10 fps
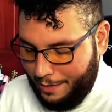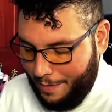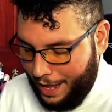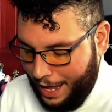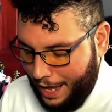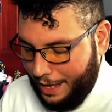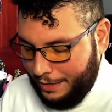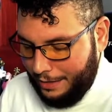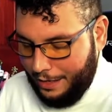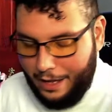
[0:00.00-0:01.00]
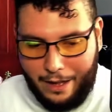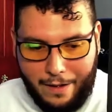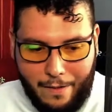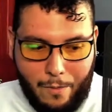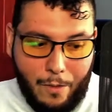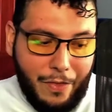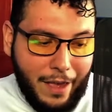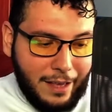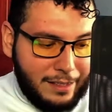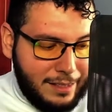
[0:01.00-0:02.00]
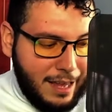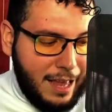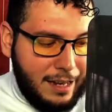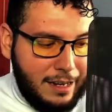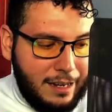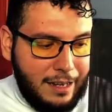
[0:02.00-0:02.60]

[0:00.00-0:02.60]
my hands. With that said,